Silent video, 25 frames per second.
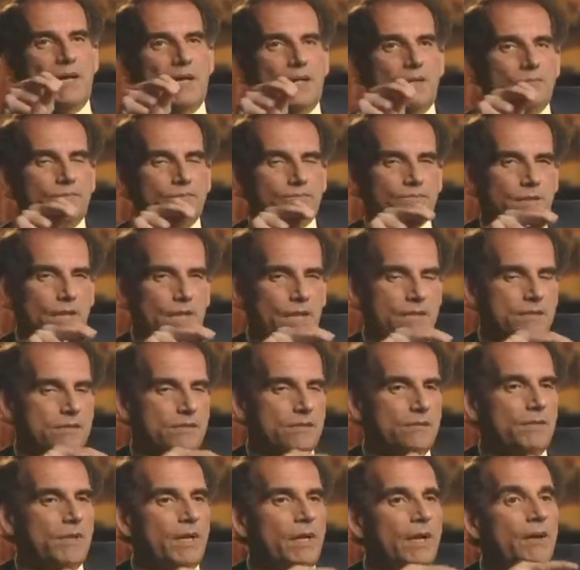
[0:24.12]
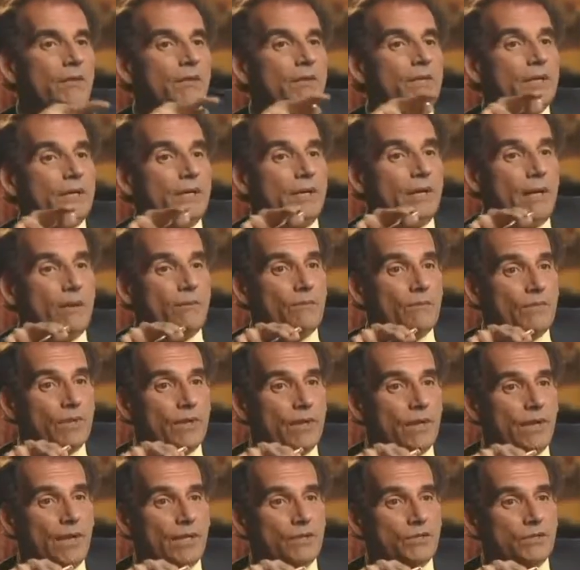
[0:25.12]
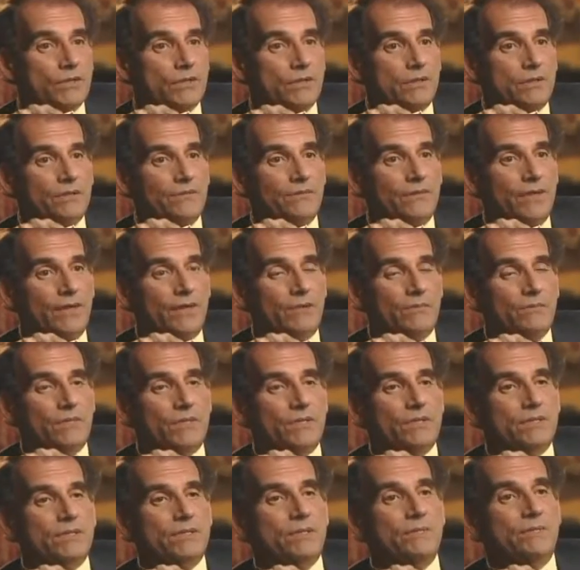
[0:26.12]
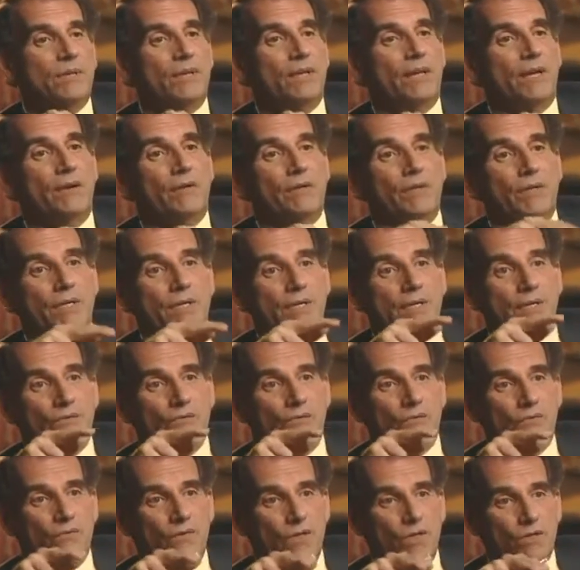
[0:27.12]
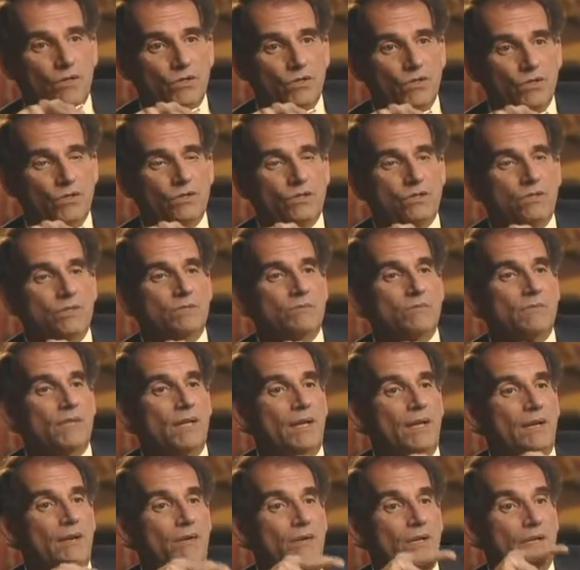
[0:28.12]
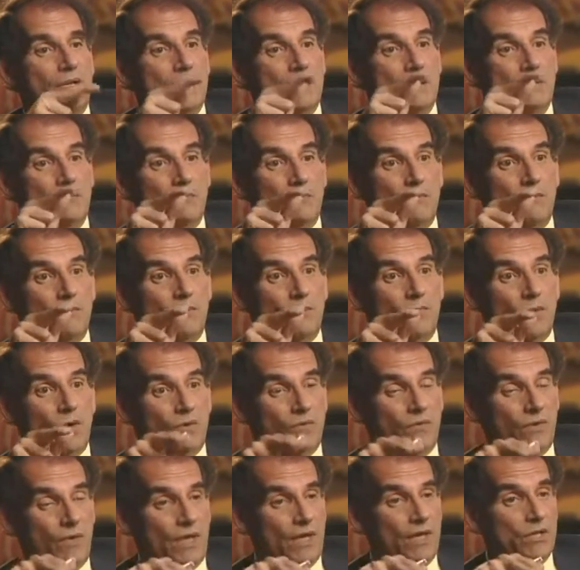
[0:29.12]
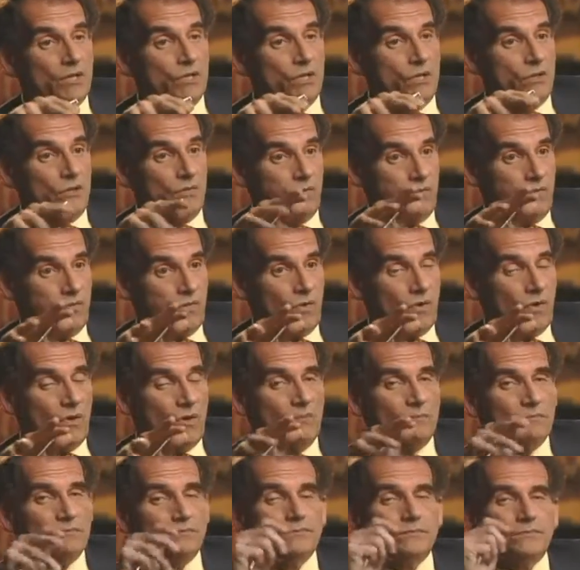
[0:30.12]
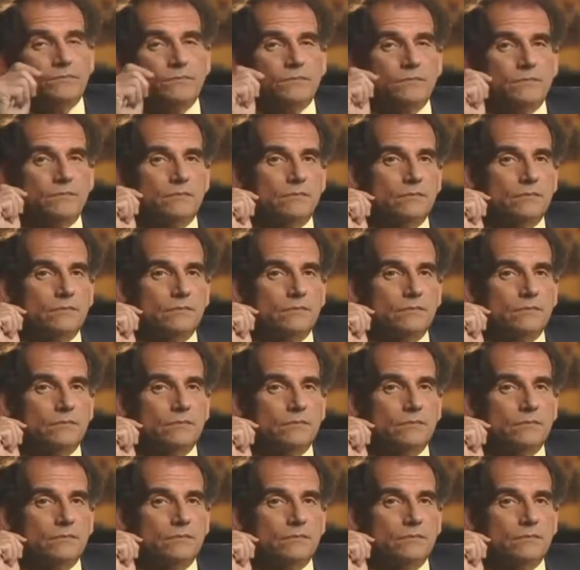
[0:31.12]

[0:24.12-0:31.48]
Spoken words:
about similarity in embryological development, similarity in function, similarity in morphological form.